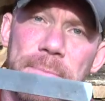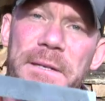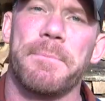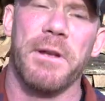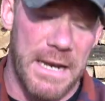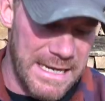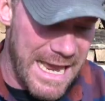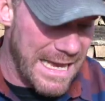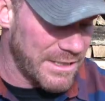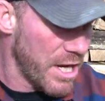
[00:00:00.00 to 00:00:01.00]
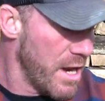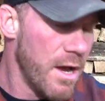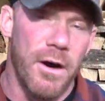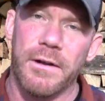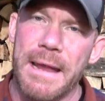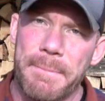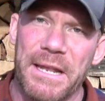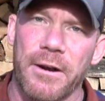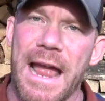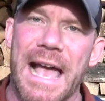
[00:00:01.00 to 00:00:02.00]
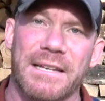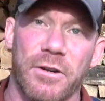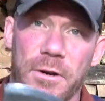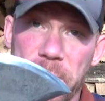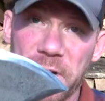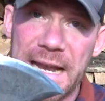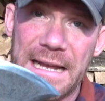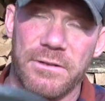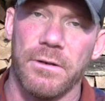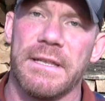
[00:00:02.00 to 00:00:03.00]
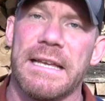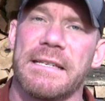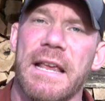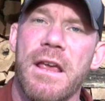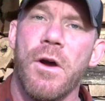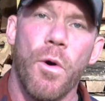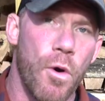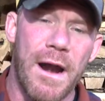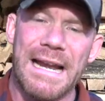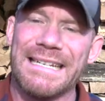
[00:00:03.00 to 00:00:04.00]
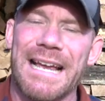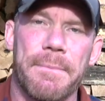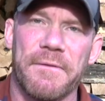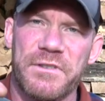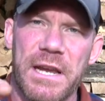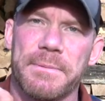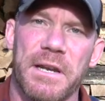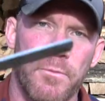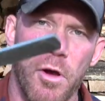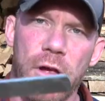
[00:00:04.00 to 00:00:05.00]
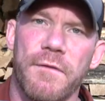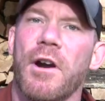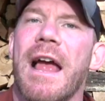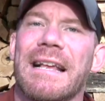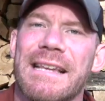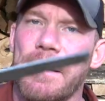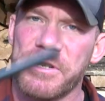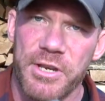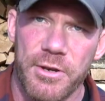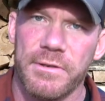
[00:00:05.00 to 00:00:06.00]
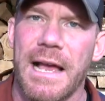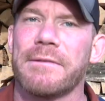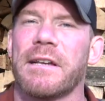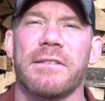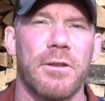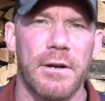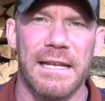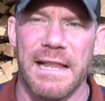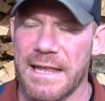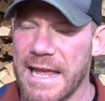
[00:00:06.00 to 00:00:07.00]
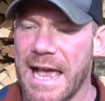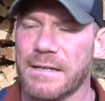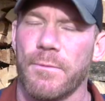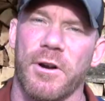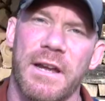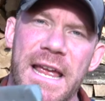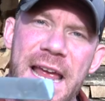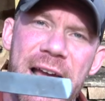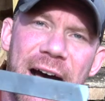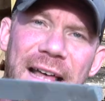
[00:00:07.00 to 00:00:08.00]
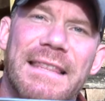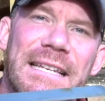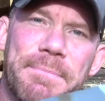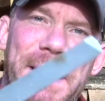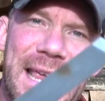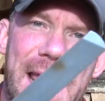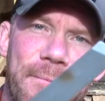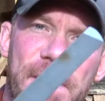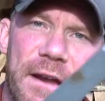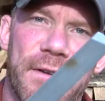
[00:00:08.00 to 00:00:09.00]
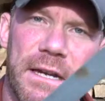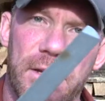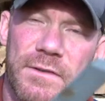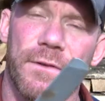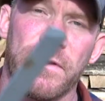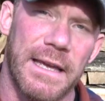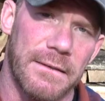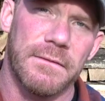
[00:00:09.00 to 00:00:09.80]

But to put an edge on a beater axe, or to put an edge on this, or any type of chips and rollover, as I was learning a lot of the axe work, this became very, very useful. That